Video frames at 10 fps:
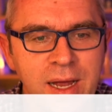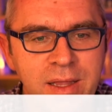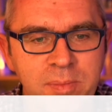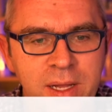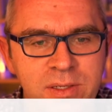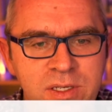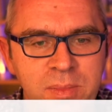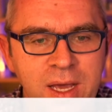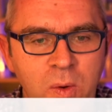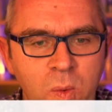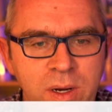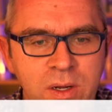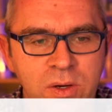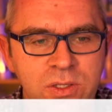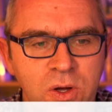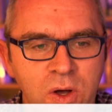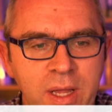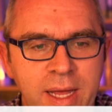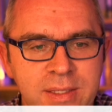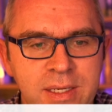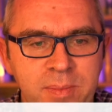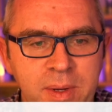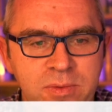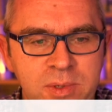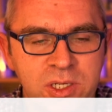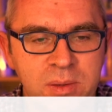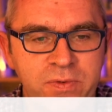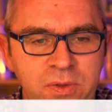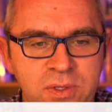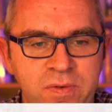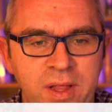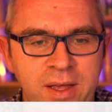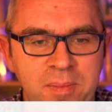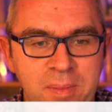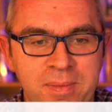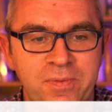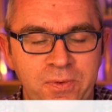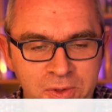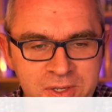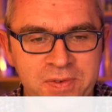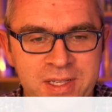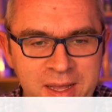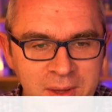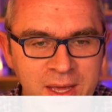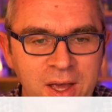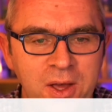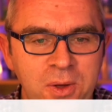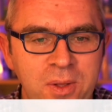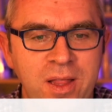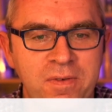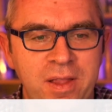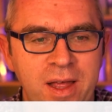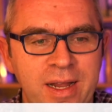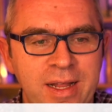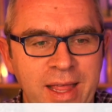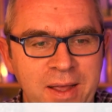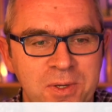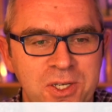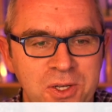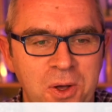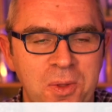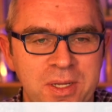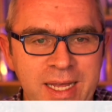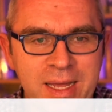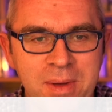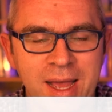are there plans to make a one-cost all-access membership for those of us like me who love learning languages all the time?